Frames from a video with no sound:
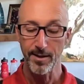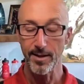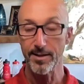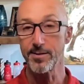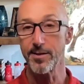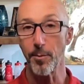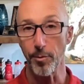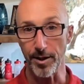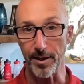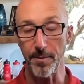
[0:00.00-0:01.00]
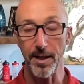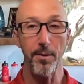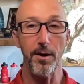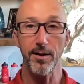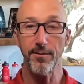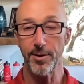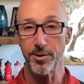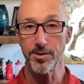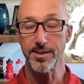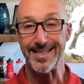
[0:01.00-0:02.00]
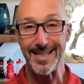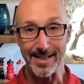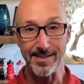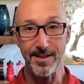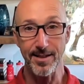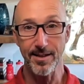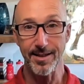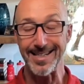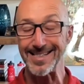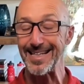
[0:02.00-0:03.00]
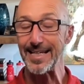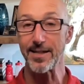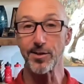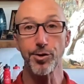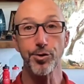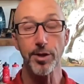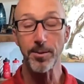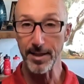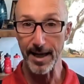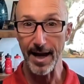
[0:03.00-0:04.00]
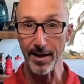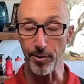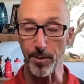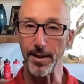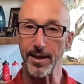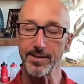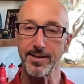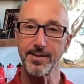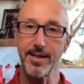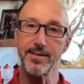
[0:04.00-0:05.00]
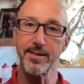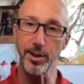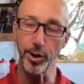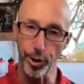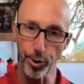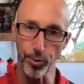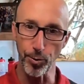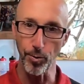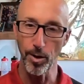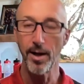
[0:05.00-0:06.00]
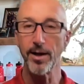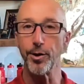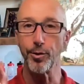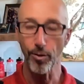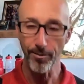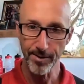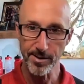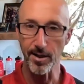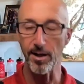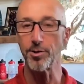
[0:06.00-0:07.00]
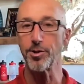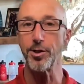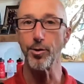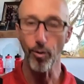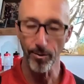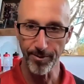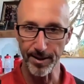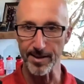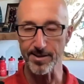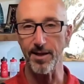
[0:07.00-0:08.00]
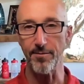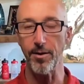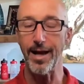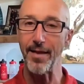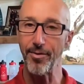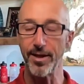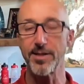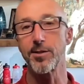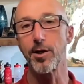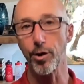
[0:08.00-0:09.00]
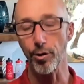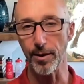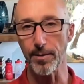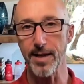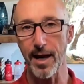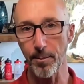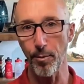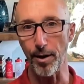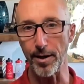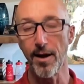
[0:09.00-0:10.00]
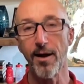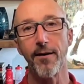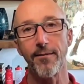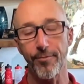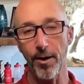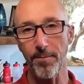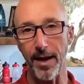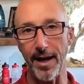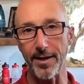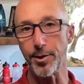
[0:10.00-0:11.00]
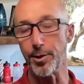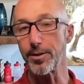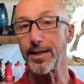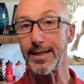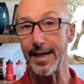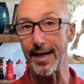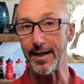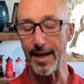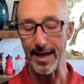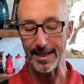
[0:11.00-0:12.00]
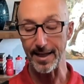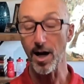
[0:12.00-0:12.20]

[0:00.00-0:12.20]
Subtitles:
in summary, metabolic efficiency testing is extremely accurate because it's testing you, your physiology, your fitness level at this current time point. From that, you can gain a